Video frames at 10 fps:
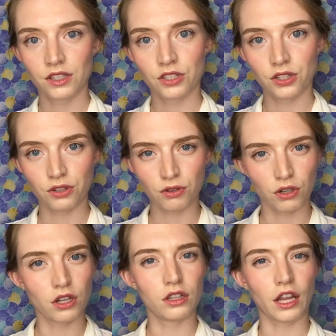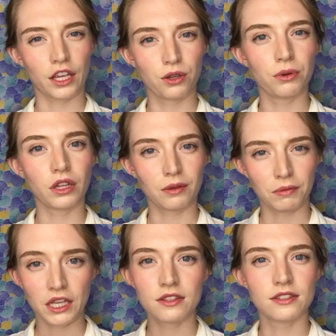to like you really
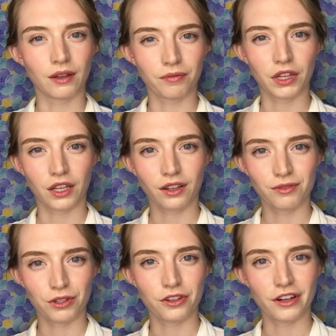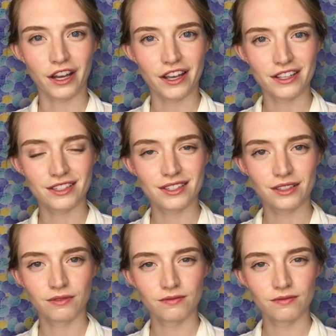mean something with your eyes.